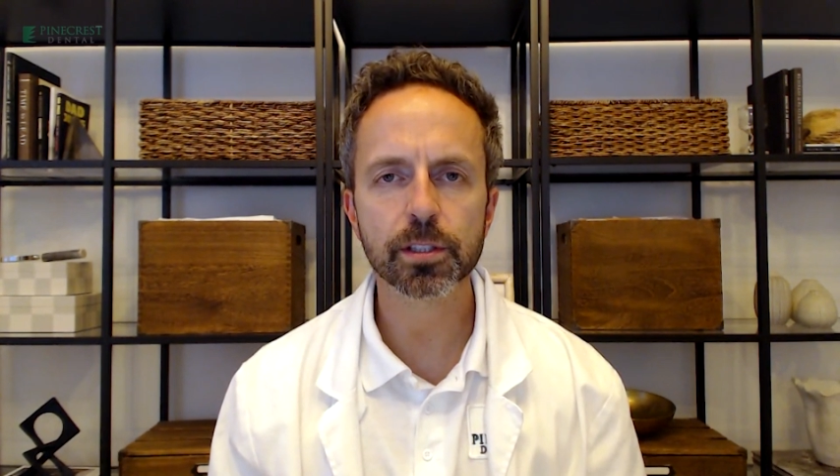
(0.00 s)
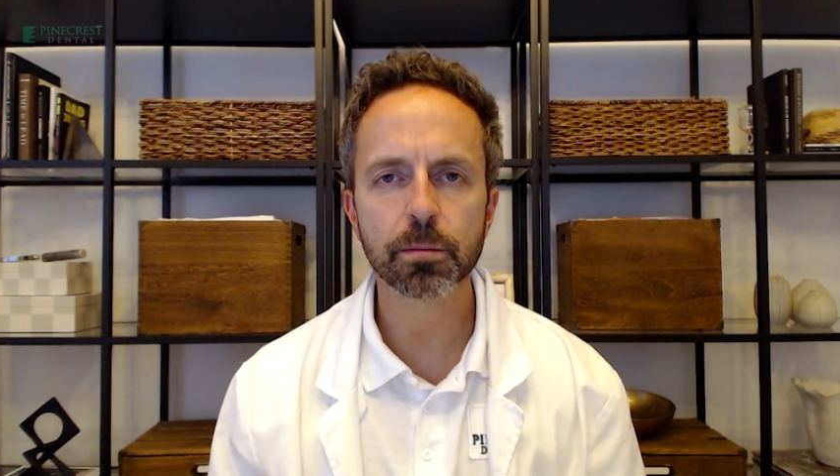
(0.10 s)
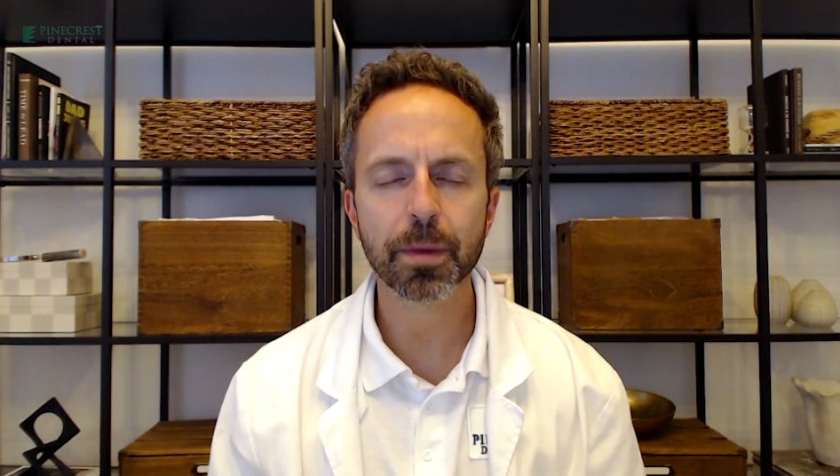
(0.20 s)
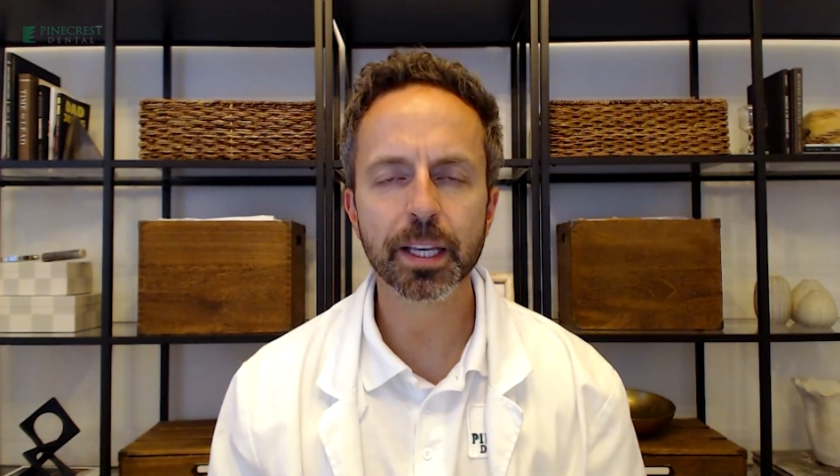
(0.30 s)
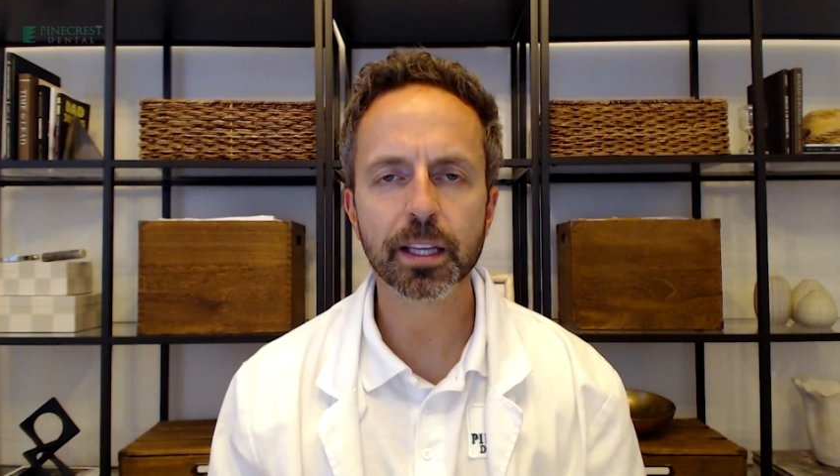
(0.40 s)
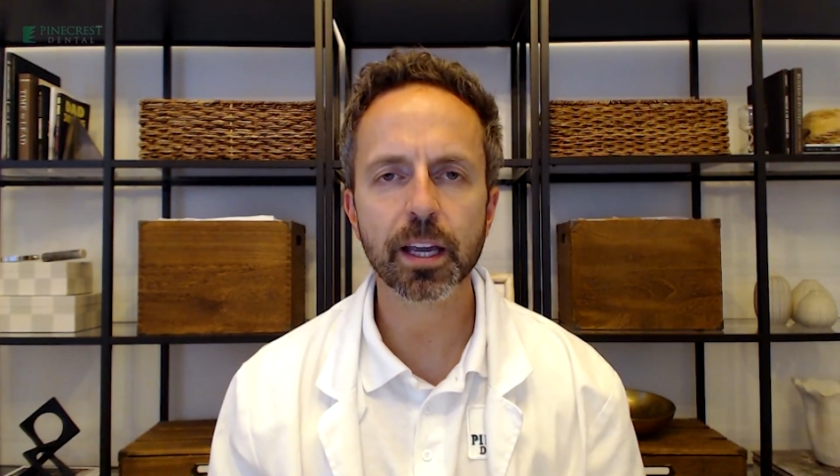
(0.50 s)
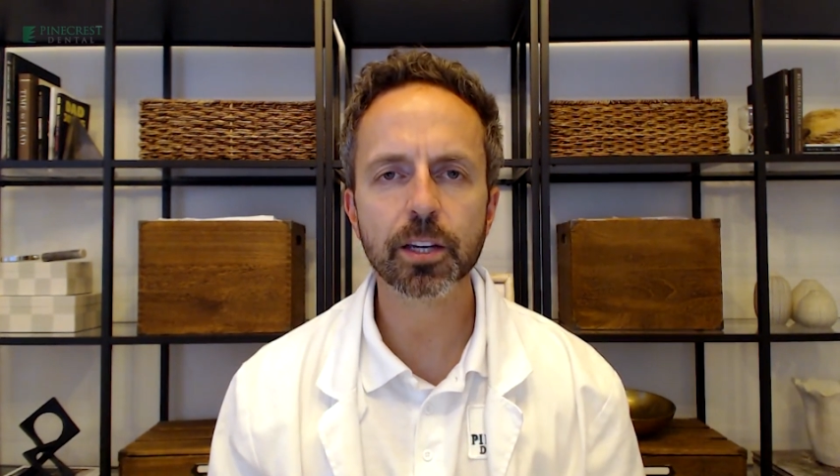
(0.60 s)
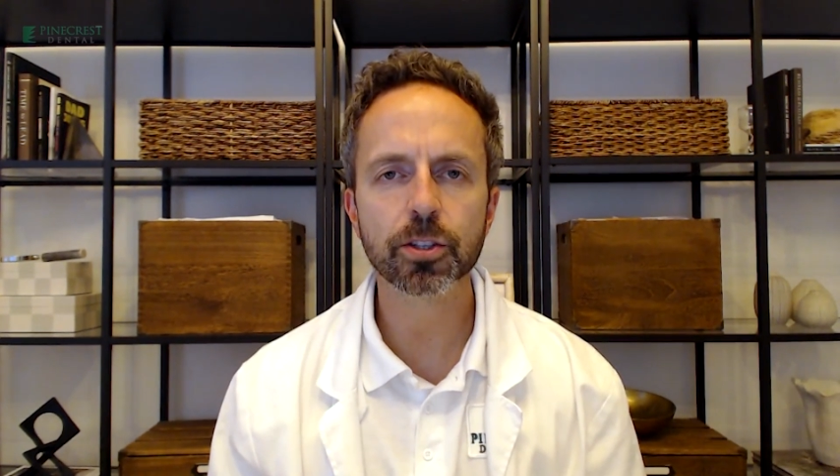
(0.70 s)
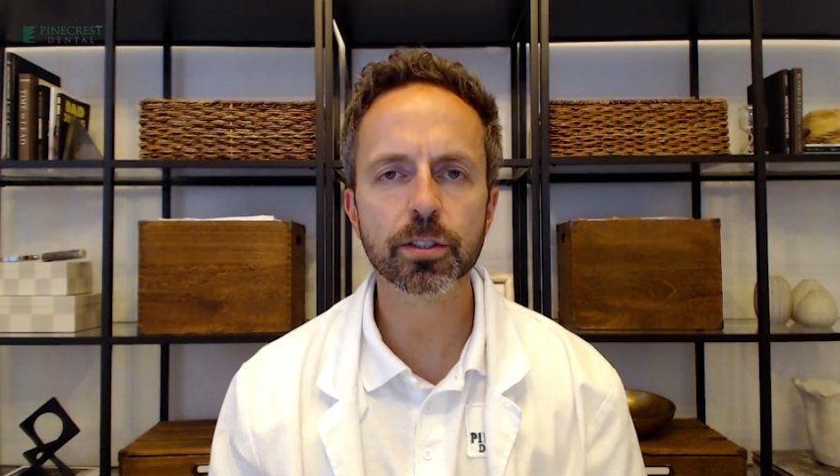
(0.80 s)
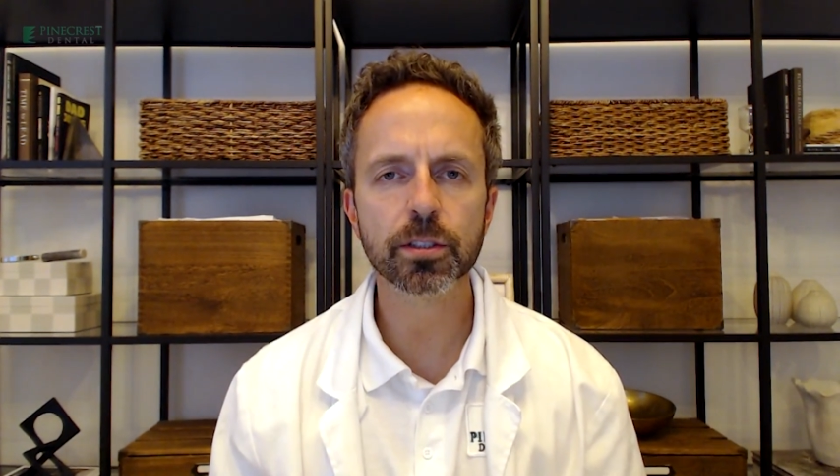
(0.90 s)
and
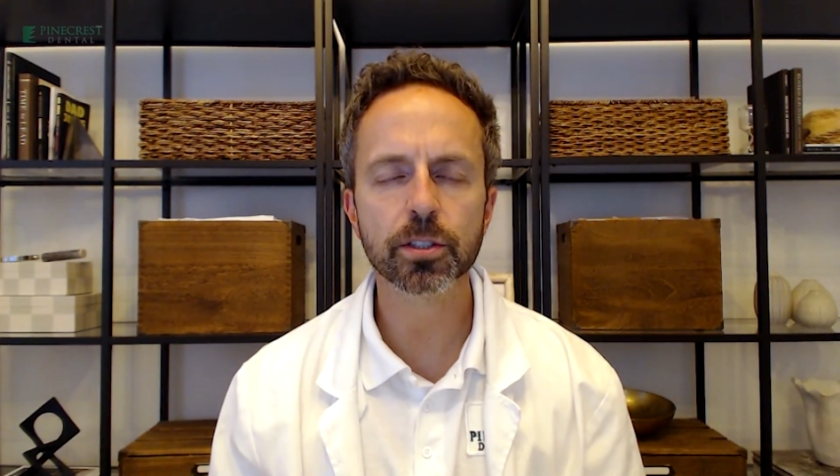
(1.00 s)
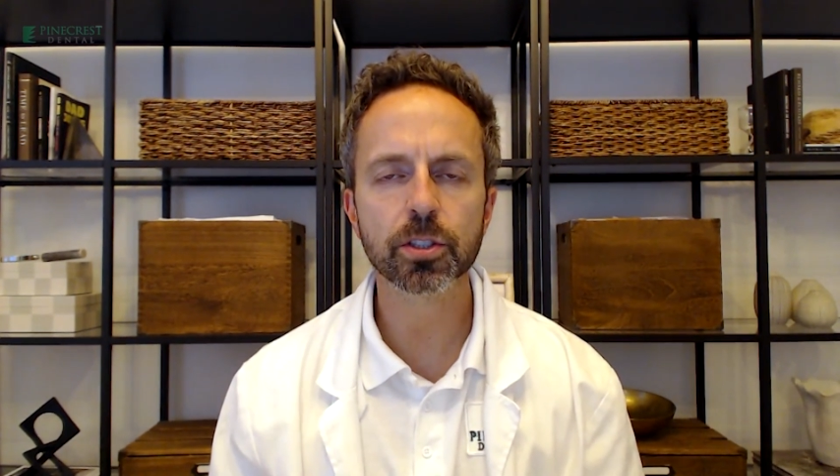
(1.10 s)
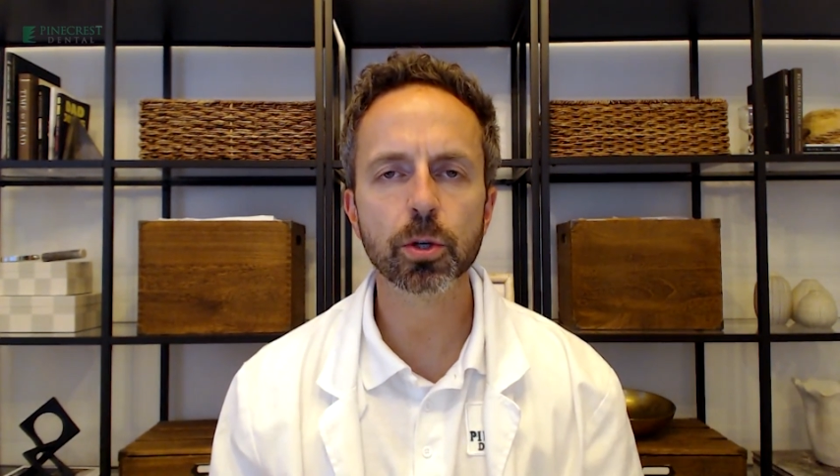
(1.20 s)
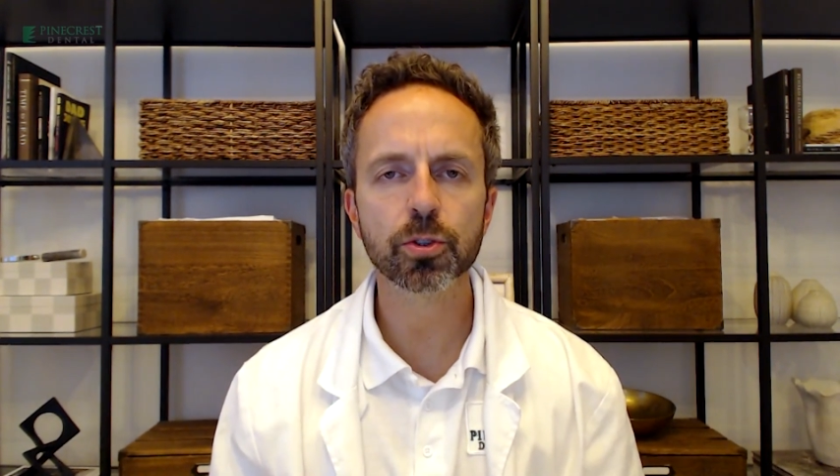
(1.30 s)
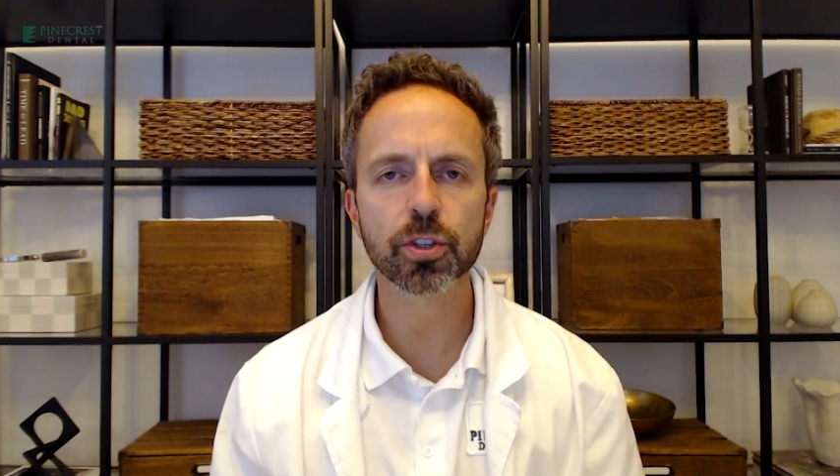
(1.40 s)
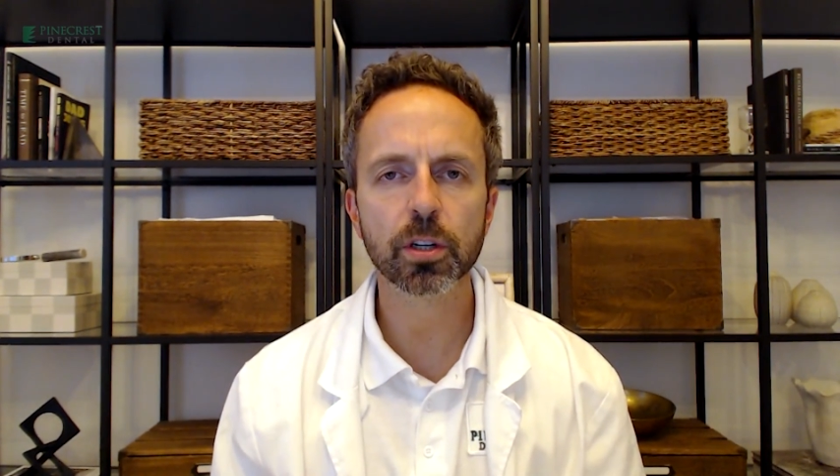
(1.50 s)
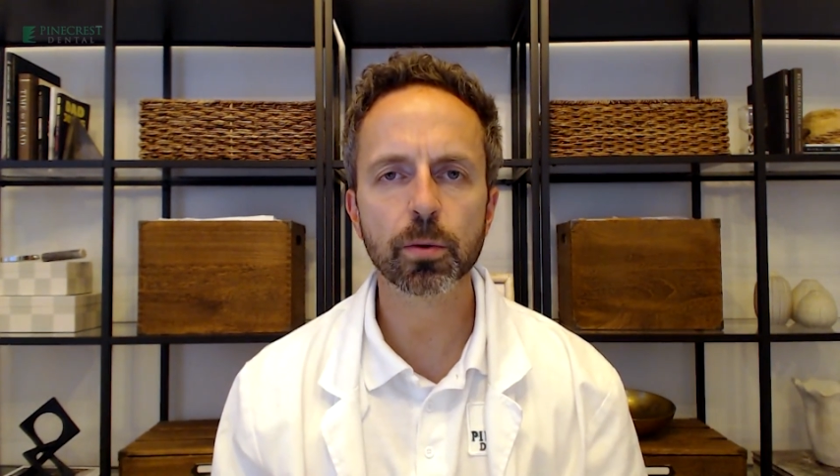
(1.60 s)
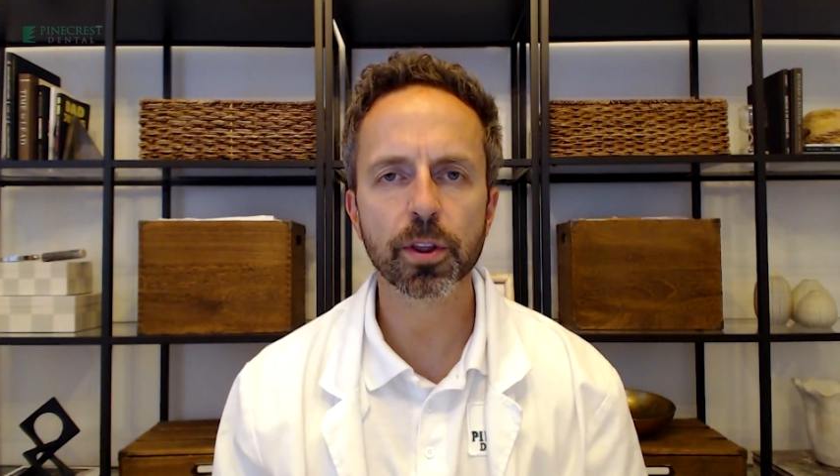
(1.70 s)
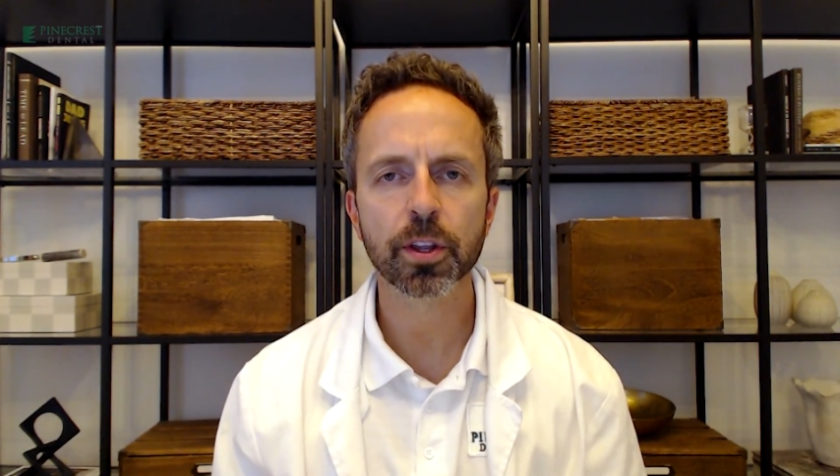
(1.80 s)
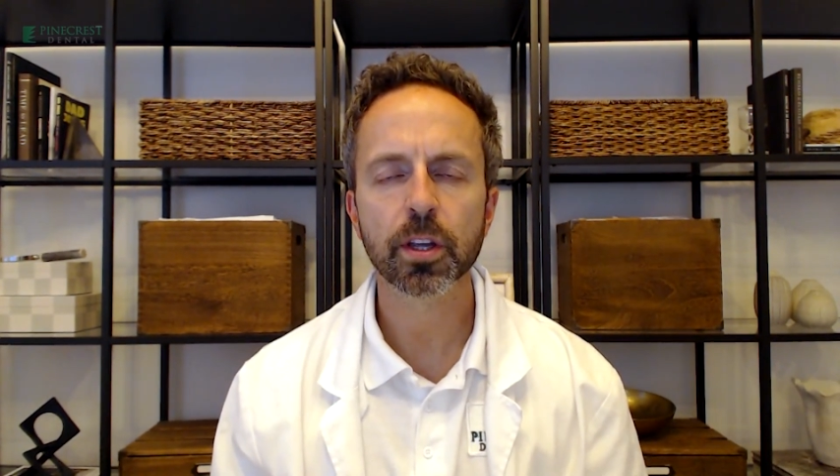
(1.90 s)
medications associated with